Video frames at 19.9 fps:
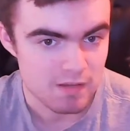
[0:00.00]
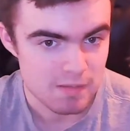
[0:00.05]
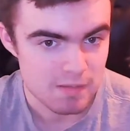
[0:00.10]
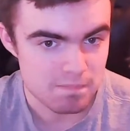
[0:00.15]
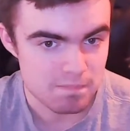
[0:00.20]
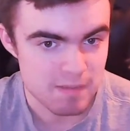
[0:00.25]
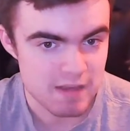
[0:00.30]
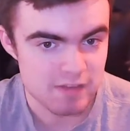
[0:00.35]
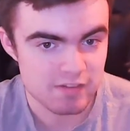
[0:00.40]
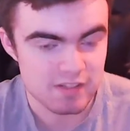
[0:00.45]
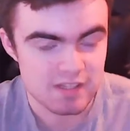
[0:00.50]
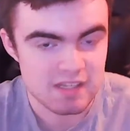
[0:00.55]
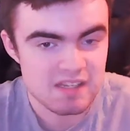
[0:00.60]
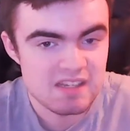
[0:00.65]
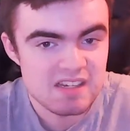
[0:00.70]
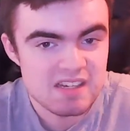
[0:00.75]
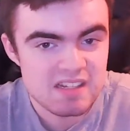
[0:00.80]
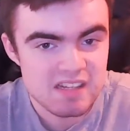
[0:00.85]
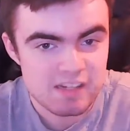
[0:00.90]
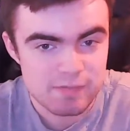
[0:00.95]
basically,
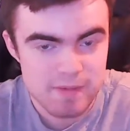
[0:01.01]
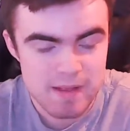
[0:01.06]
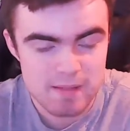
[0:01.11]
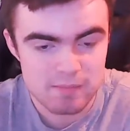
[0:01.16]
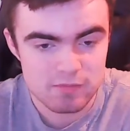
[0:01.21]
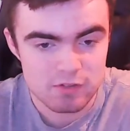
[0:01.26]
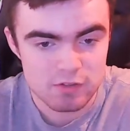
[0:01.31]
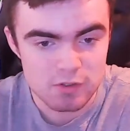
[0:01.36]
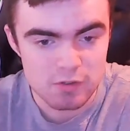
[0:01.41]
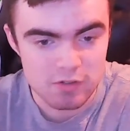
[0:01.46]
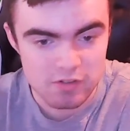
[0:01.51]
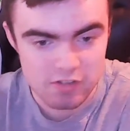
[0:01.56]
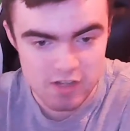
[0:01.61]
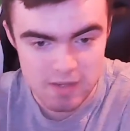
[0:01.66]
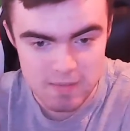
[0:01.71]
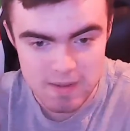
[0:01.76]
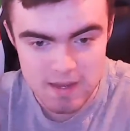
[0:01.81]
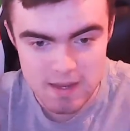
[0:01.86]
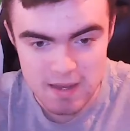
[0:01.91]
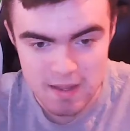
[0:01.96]
you'd expect them to do the
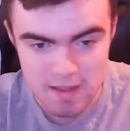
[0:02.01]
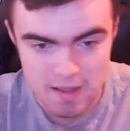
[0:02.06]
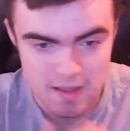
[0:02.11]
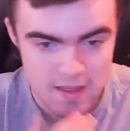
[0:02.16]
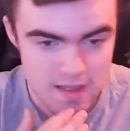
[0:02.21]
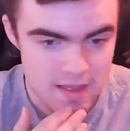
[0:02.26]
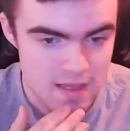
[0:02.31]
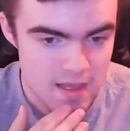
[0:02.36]
same here.